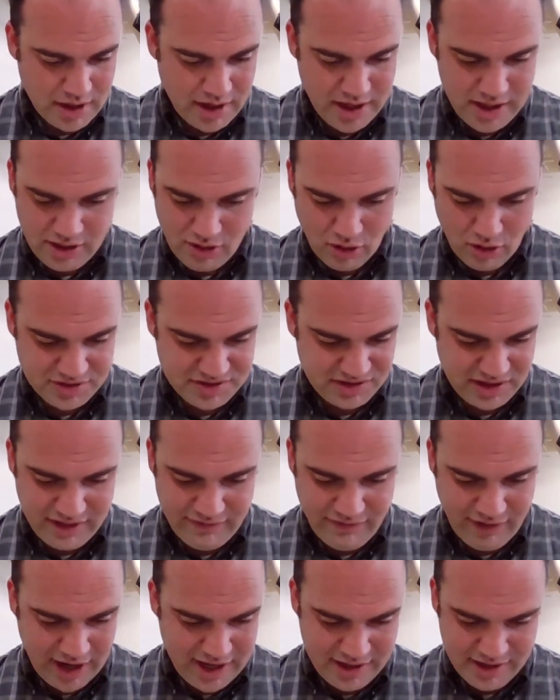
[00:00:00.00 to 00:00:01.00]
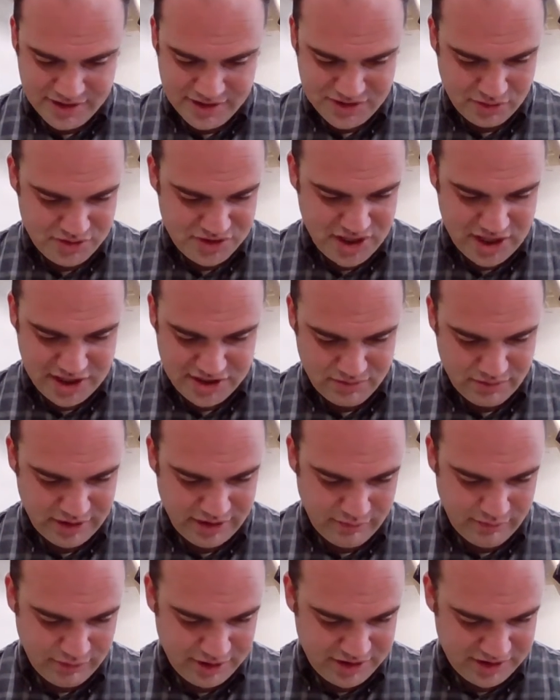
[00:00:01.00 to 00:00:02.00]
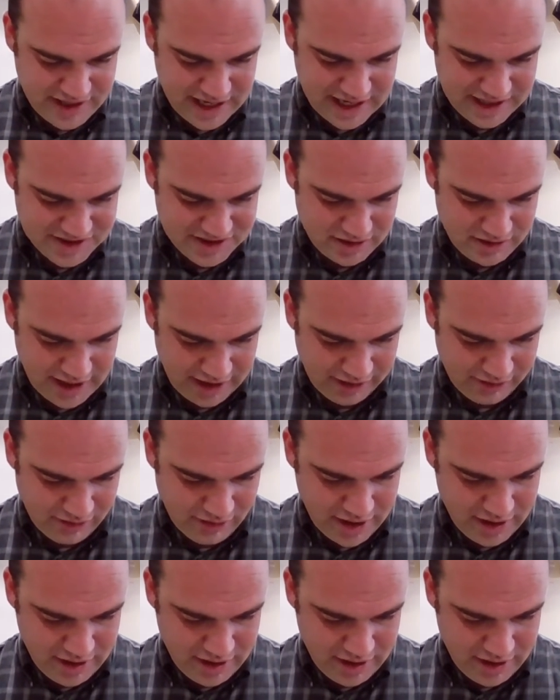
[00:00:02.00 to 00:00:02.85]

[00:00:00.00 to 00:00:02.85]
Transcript: He calls Levi, and he associates with a tax collector.